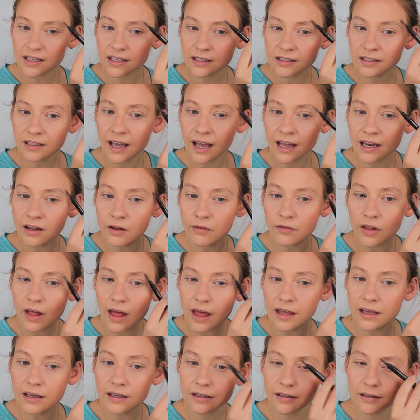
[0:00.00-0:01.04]
can kind of
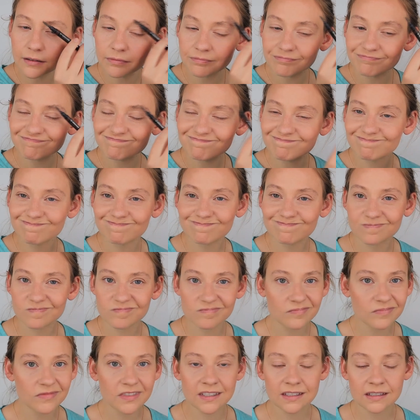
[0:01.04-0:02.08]
like,
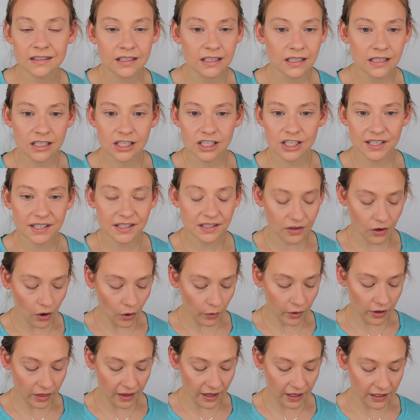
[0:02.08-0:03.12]
just go
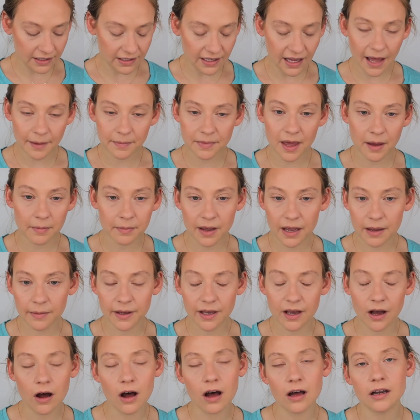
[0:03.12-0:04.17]
with it. Slap that
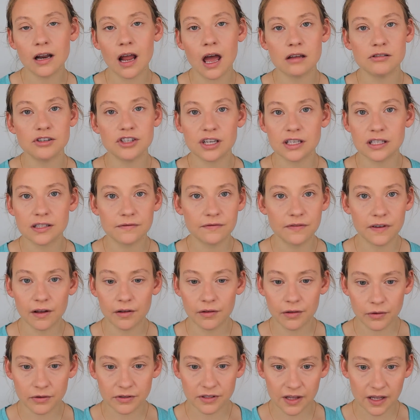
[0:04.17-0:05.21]
baby on and just
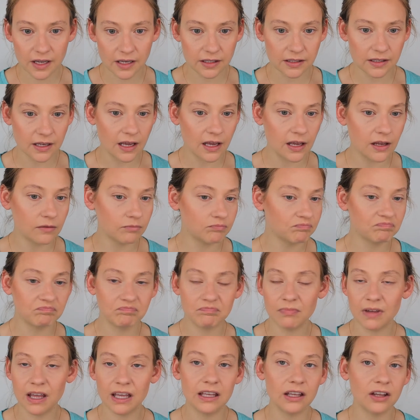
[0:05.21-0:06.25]
fill those things in.
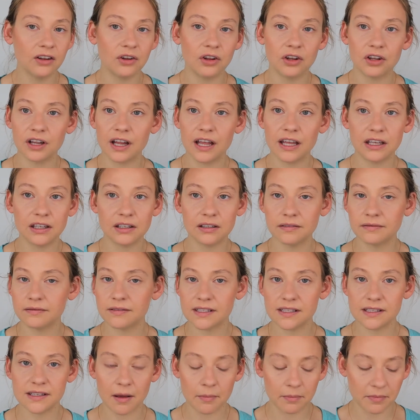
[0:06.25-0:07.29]
Make it look like
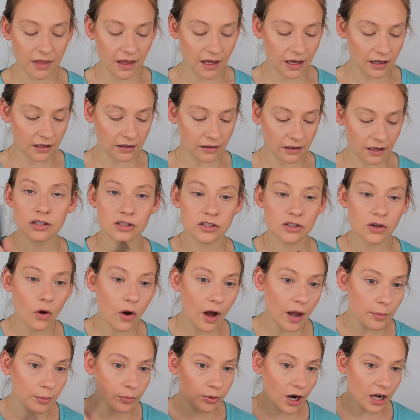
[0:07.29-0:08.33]
something. So
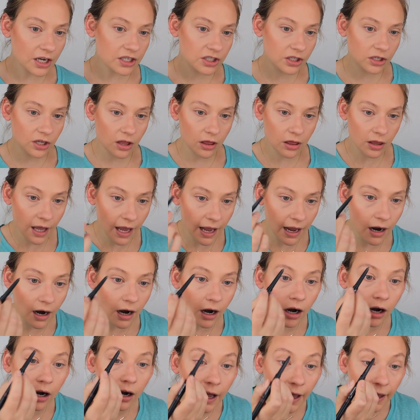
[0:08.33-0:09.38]
I brushed the
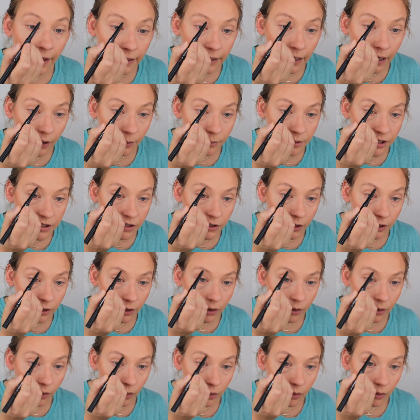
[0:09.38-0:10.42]
hair, and now I'm just gonna
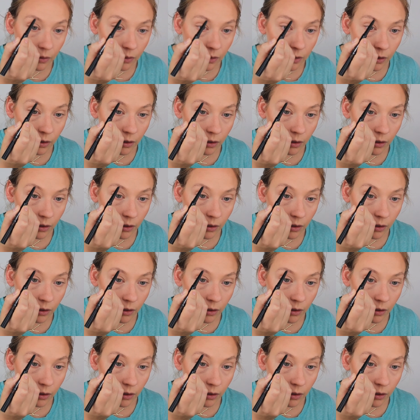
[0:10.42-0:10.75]
go